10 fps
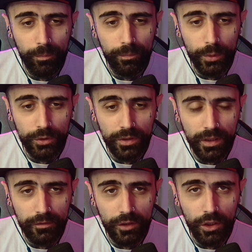bud that
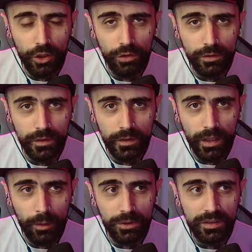I've got currently,
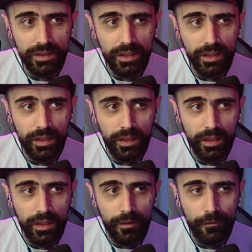I would say,
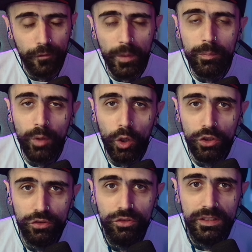for me
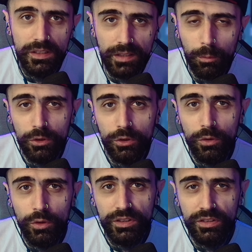personally,
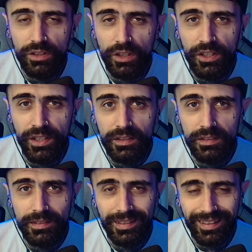sourdough is still a nicer
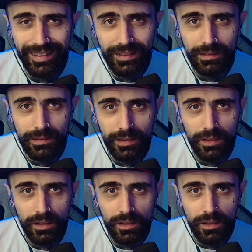taste.
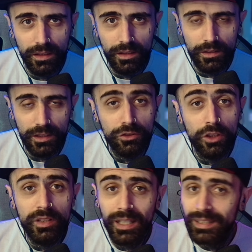That's not
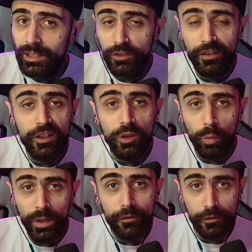taking anything
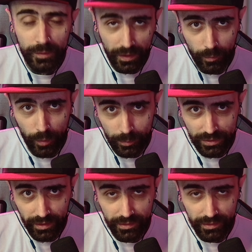away from Glitter Bomb's taste,